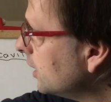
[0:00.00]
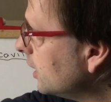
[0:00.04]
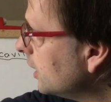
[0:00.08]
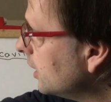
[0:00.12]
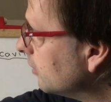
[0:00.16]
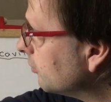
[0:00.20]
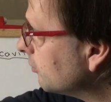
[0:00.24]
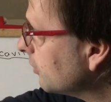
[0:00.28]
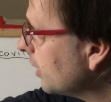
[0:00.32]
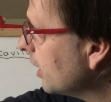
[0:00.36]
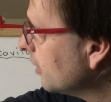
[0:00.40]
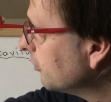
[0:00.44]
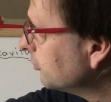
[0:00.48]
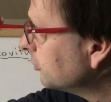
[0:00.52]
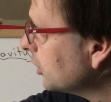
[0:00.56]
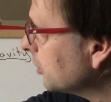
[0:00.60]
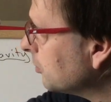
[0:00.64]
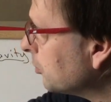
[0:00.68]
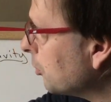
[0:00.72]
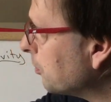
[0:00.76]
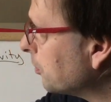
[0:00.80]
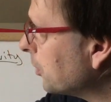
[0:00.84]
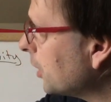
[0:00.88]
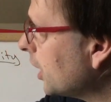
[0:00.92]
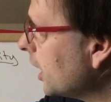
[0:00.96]
If f
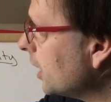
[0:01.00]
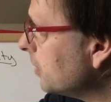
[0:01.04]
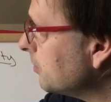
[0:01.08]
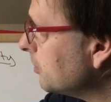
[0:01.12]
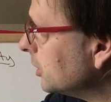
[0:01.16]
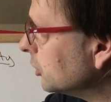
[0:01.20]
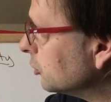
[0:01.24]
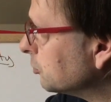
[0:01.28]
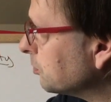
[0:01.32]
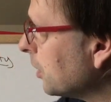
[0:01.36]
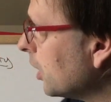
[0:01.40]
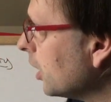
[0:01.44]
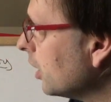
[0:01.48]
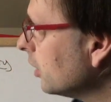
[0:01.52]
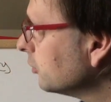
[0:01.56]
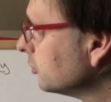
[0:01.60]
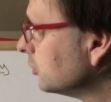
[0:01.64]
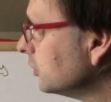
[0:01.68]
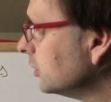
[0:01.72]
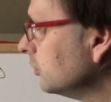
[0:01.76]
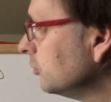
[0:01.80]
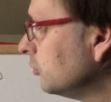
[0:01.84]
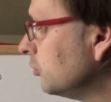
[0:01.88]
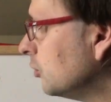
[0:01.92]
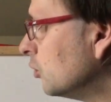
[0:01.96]
double prime is
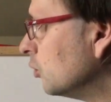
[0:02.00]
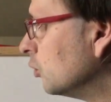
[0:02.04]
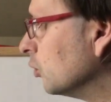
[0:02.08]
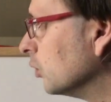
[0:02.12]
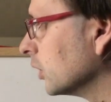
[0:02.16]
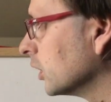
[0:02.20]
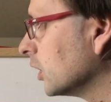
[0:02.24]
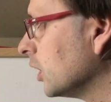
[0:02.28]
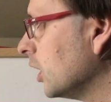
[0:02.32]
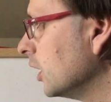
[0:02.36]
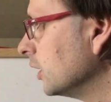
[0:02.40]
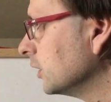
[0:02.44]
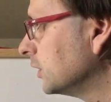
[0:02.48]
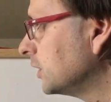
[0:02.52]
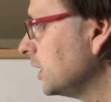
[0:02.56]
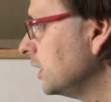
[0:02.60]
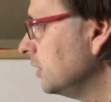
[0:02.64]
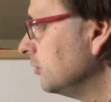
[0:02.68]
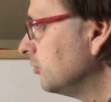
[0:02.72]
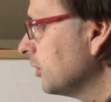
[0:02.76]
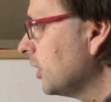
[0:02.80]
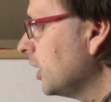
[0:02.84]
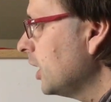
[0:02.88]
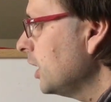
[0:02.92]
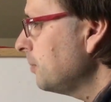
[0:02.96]
positive, we're
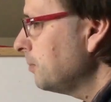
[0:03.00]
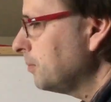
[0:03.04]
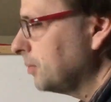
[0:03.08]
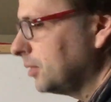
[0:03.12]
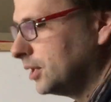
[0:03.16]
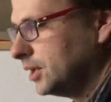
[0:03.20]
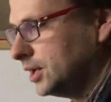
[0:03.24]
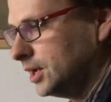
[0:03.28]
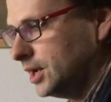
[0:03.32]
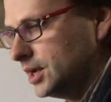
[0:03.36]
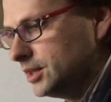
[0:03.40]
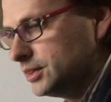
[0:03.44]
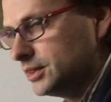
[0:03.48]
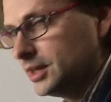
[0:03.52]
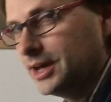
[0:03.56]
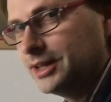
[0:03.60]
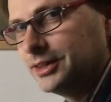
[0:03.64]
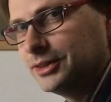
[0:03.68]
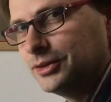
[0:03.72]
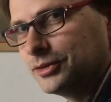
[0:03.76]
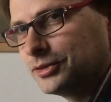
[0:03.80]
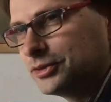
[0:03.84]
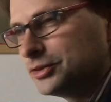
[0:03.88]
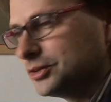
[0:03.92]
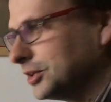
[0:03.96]
concave up, and
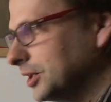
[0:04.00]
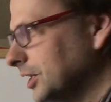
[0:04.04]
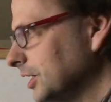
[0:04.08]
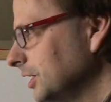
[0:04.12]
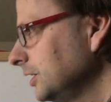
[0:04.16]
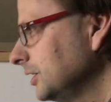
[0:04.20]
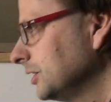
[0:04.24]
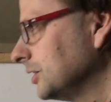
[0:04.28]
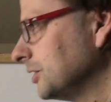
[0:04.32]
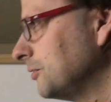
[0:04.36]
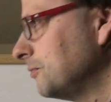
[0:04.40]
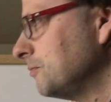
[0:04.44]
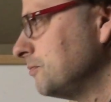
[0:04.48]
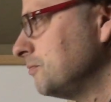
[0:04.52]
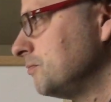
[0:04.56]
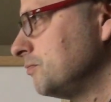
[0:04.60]
that looks like